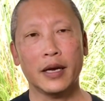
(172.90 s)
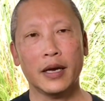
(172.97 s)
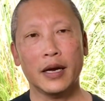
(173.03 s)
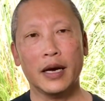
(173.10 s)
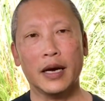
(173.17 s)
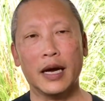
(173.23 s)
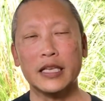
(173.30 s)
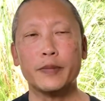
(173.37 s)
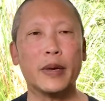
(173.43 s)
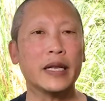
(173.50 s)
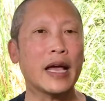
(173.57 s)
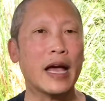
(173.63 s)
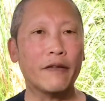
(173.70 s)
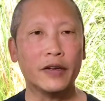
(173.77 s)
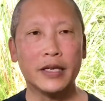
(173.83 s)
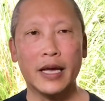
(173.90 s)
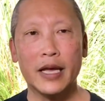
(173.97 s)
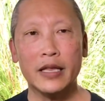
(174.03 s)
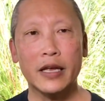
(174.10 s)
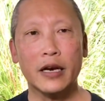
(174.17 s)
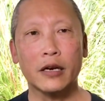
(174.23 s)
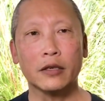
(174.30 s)
I spent half a day
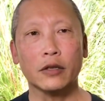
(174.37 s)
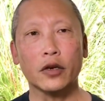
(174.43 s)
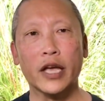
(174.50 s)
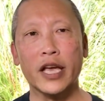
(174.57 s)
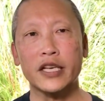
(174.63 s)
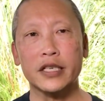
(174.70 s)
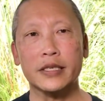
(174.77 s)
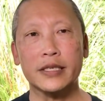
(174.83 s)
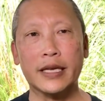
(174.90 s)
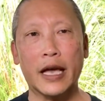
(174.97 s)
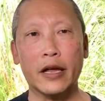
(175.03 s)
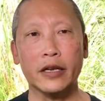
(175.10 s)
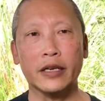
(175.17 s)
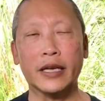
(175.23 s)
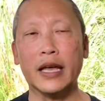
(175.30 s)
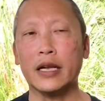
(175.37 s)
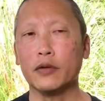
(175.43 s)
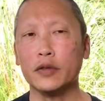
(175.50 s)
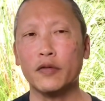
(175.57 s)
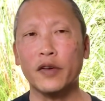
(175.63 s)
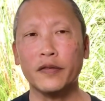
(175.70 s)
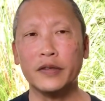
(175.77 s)
there location scouting. Again, it
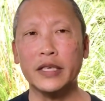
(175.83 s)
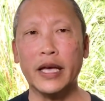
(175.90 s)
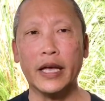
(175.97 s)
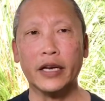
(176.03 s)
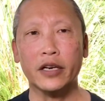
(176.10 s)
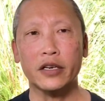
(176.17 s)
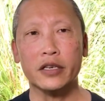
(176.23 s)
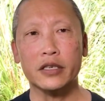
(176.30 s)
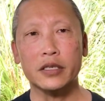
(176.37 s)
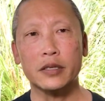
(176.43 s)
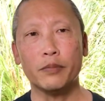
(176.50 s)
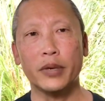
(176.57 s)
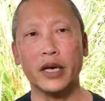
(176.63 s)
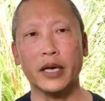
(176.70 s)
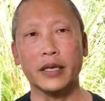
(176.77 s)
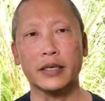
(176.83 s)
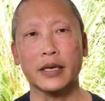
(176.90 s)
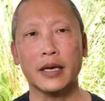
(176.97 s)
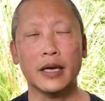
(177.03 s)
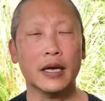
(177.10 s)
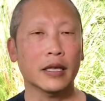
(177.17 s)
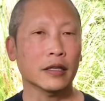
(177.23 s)
was 50 acres, but
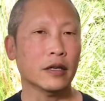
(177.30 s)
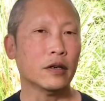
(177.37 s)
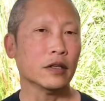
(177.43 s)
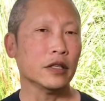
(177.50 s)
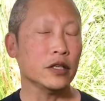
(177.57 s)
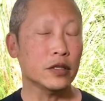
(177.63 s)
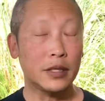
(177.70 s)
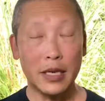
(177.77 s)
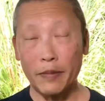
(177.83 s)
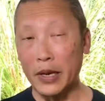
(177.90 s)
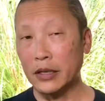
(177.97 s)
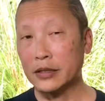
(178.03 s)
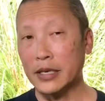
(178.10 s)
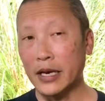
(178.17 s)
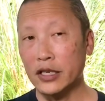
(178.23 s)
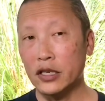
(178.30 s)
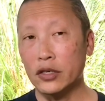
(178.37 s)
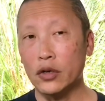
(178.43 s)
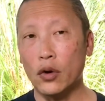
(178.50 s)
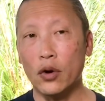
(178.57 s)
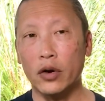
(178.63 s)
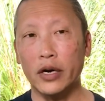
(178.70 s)
literally you step outside your
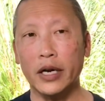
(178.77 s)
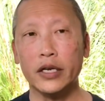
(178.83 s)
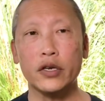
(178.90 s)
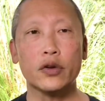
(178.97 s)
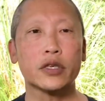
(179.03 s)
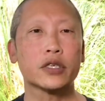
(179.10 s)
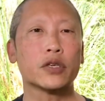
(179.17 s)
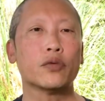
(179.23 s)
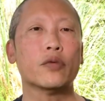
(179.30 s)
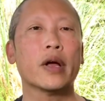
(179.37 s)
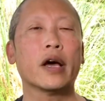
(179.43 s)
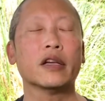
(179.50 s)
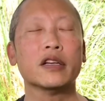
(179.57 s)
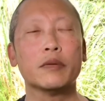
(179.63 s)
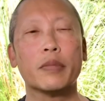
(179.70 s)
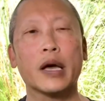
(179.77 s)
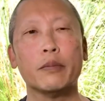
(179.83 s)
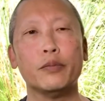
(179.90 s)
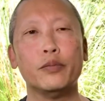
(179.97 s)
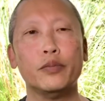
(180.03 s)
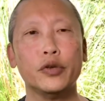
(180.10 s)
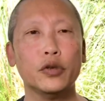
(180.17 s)
door and you're surrounded by
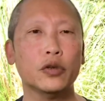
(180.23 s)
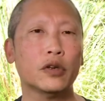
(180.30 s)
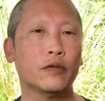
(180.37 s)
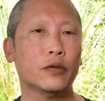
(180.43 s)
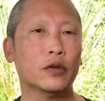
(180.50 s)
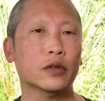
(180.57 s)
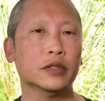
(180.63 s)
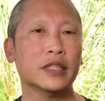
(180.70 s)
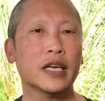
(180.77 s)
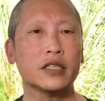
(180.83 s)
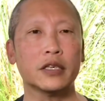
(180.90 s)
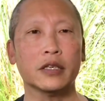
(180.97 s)
beautiful desert